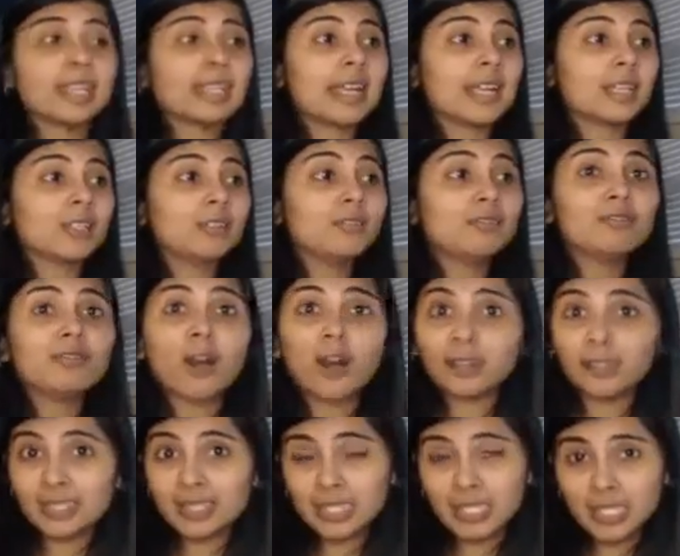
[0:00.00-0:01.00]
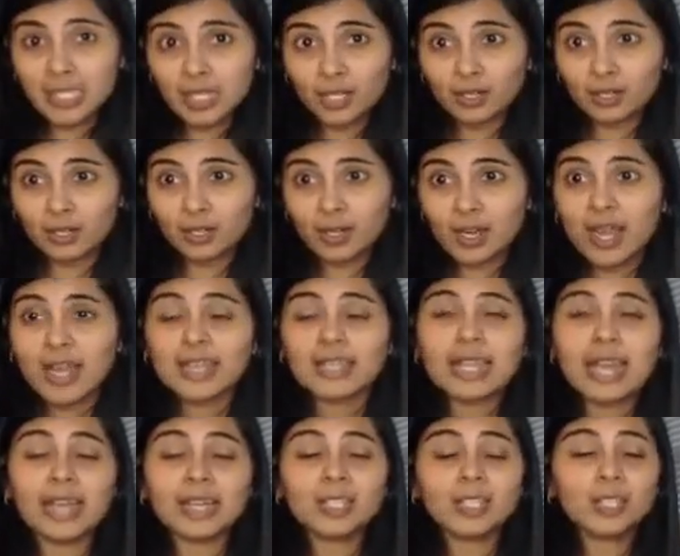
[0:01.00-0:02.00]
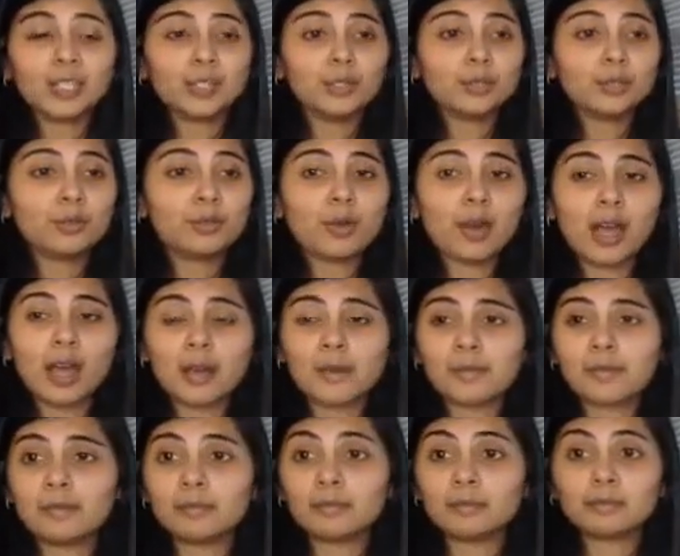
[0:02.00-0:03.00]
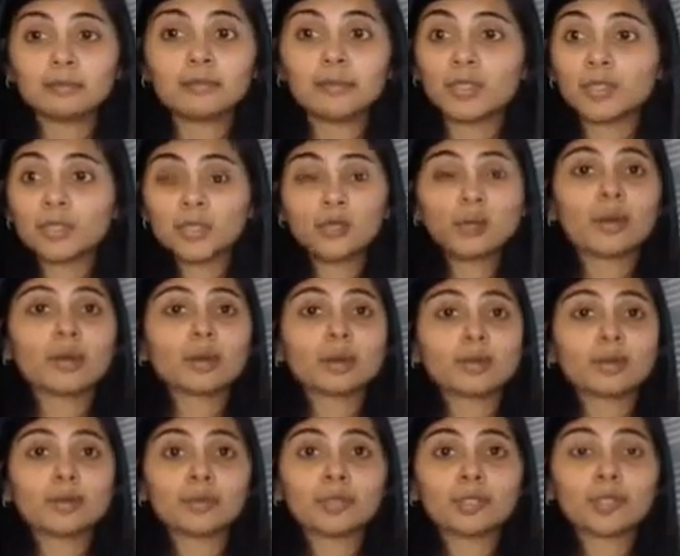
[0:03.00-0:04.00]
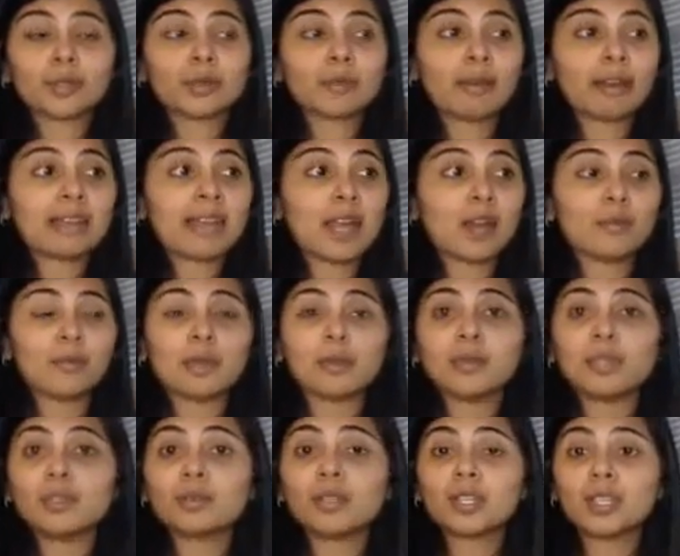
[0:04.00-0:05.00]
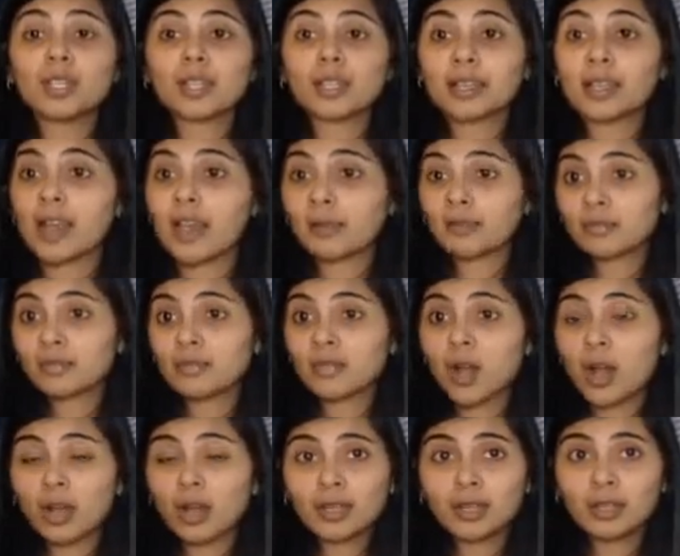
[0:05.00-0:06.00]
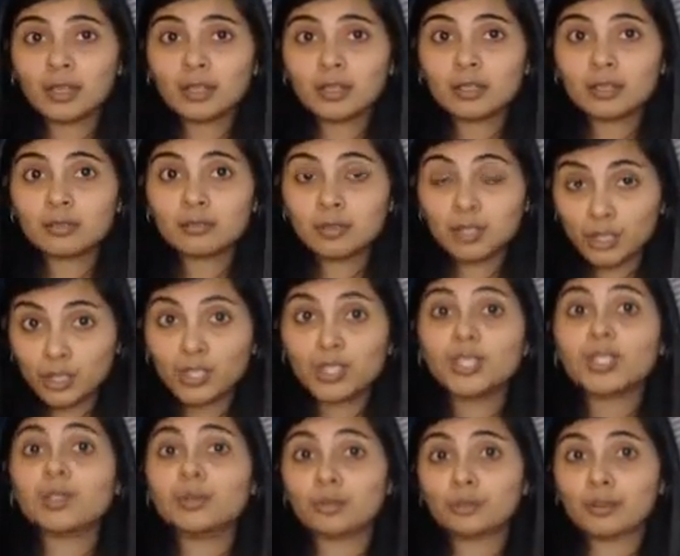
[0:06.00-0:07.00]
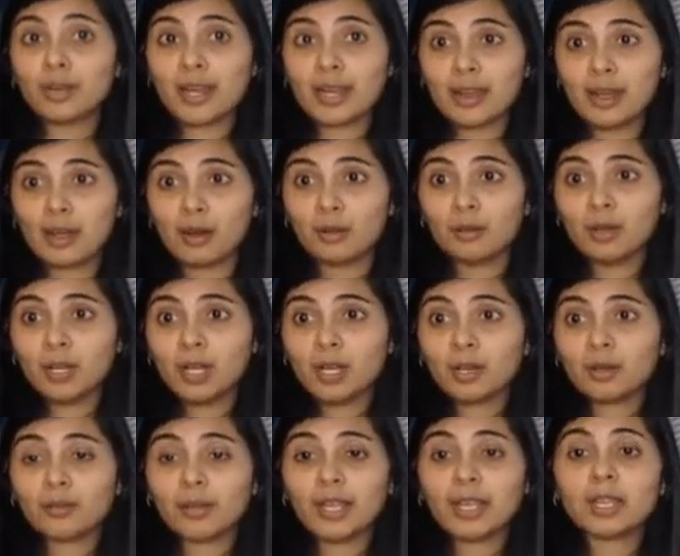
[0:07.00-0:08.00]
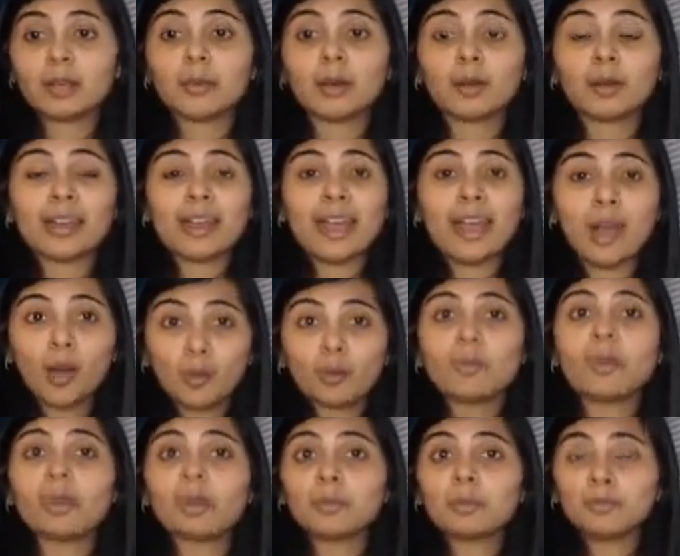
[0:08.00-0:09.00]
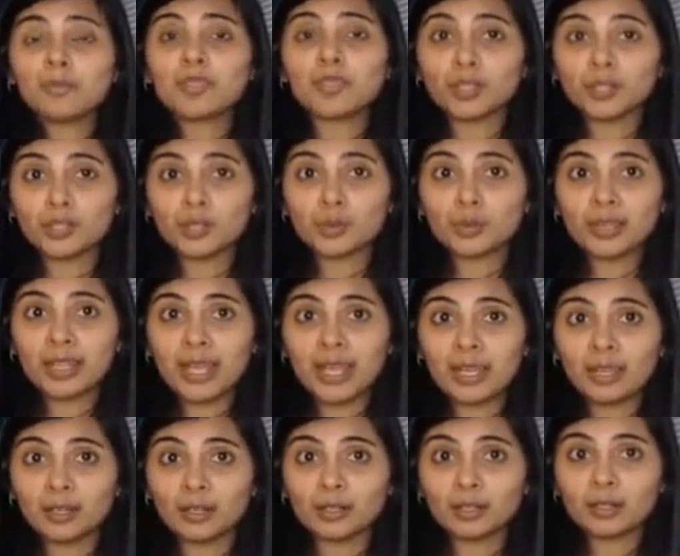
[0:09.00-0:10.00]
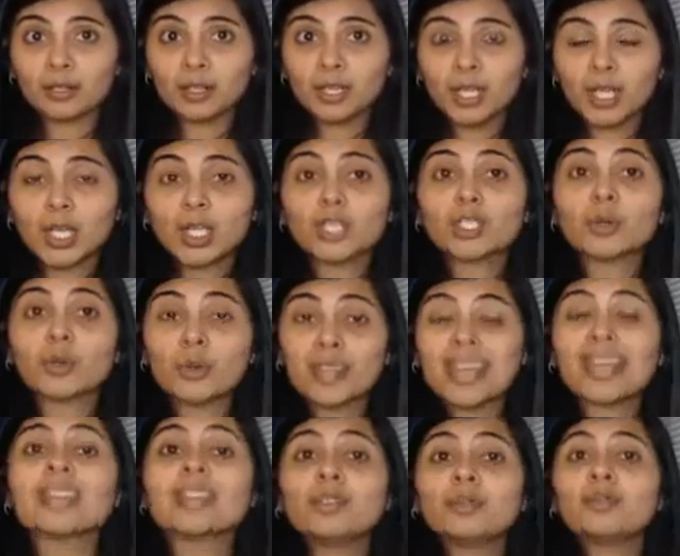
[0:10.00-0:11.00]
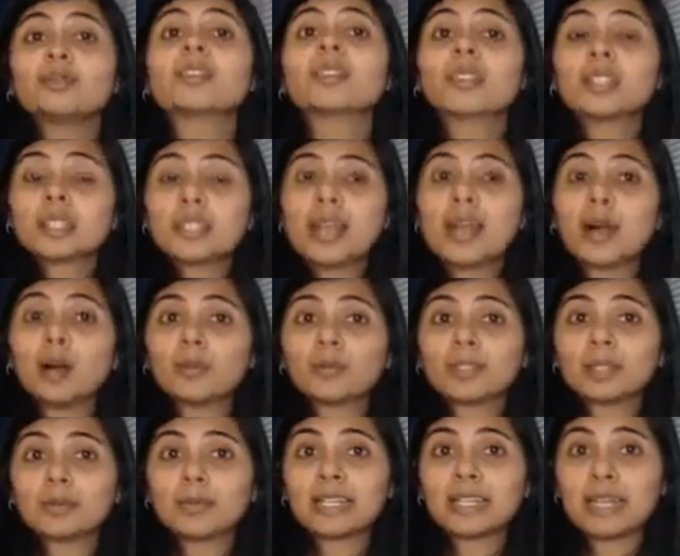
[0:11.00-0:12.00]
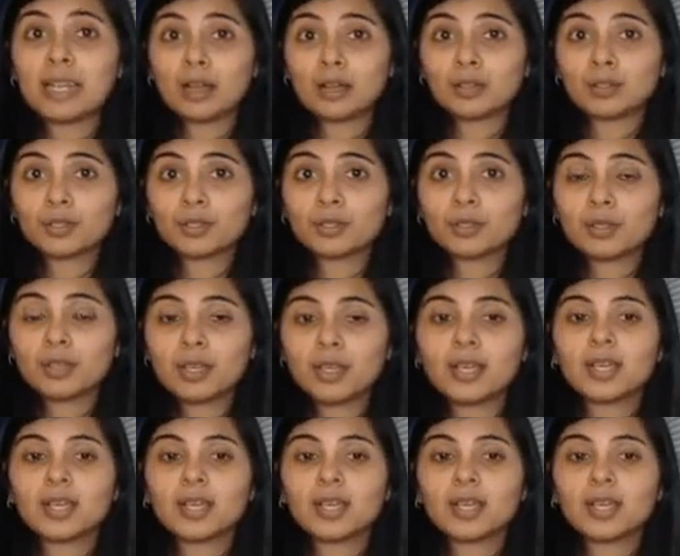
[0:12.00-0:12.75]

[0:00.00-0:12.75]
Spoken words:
Can you volunteer? Can you do what we're doing right now? Maybe you can, like I'm talking to you right now, right, about helping children with anger. So can you help somebody else?